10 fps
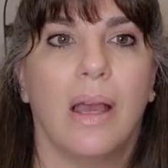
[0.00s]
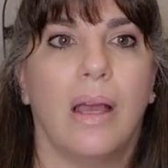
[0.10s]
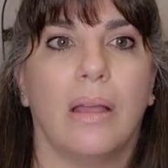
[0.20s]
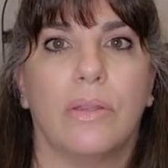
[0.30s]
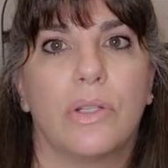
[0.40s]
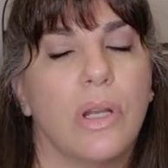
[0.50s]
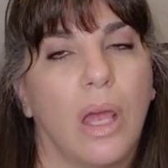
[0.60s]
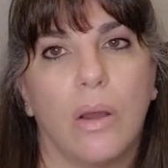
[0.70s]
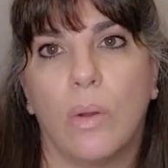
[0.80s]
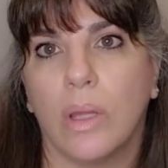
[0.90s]
There's not
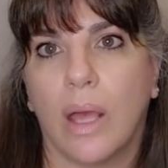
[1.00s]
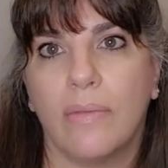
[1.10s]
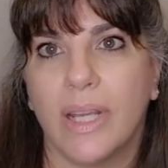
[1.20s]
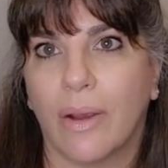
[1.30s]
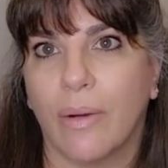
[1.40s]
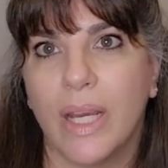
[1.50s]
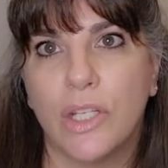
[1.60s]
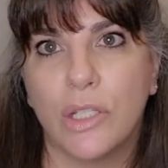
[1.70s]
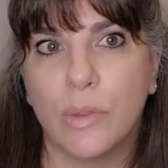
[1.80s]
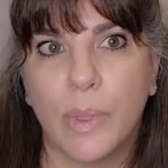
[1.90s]
a whole lot of
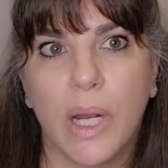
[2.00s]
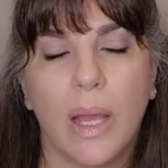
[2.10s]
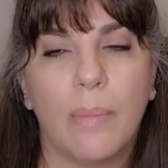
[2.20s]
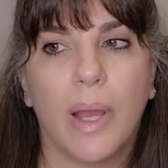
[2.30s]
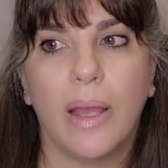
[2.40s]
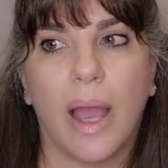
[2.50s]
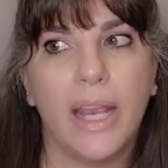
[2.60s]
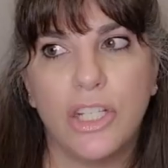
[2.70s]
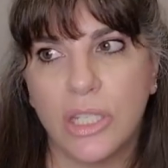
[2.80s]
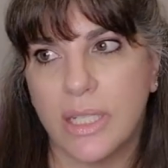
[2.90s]
decorations put up.
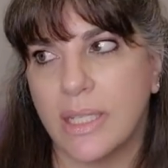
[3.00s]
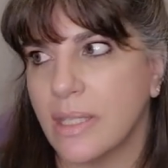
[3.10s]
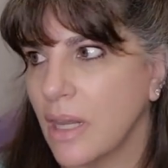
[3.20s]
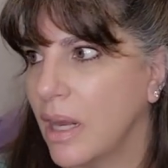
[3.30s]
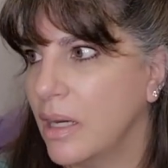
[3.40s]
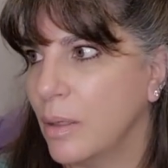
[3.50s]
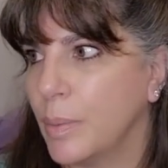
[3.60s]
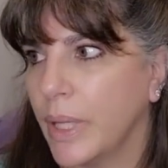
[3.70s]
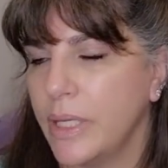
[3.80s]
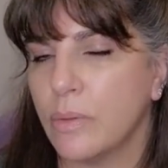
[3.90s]
It's not in a
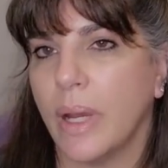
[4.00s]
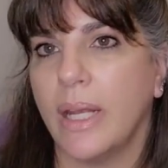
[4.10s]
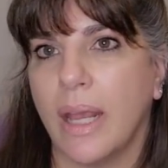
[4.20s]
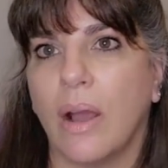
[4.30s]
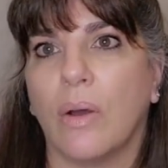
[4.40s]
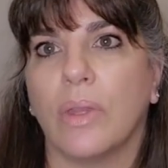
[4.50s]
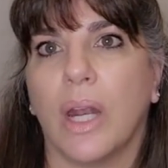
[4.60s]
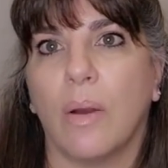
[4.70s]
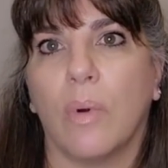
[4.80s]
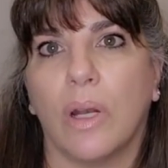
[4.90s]
place right now that
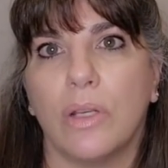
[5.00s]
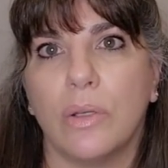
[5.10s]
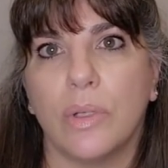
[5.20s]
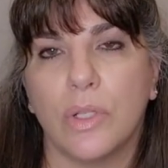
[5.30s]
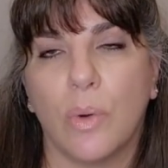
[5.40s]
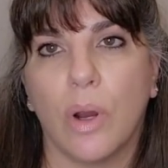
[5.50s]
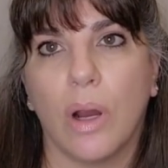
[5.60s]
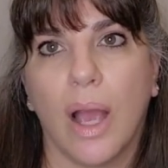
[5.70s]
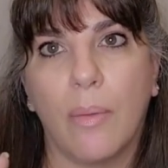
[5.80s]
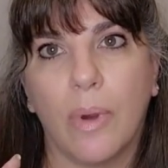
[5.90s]
I want to do a tour.
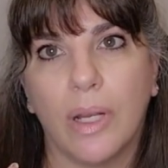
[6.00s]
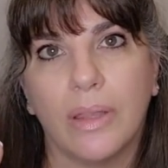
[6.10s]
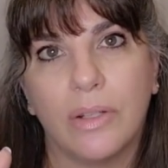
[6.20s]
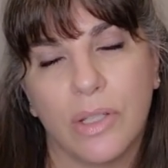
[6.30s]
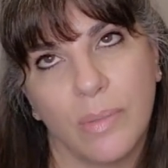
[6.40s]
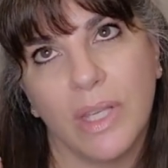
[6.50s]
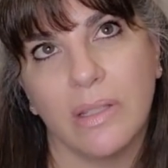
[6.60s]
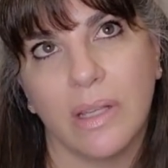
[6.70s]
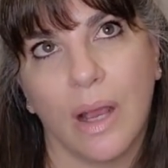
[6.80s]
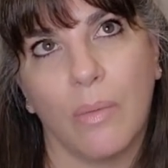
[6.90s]
There's some things
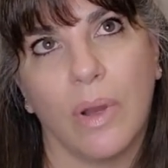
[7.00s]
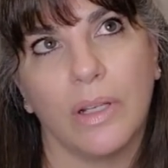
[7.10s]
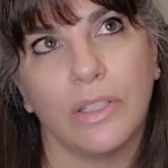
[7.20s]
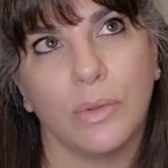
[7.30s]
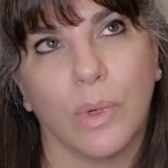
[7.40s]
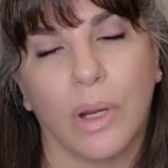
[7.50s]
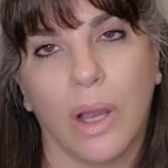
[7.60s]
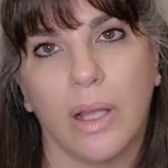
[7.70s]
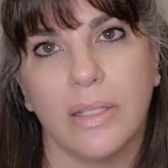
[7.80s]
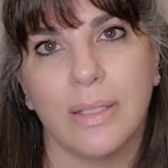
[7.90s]
that I want to work on.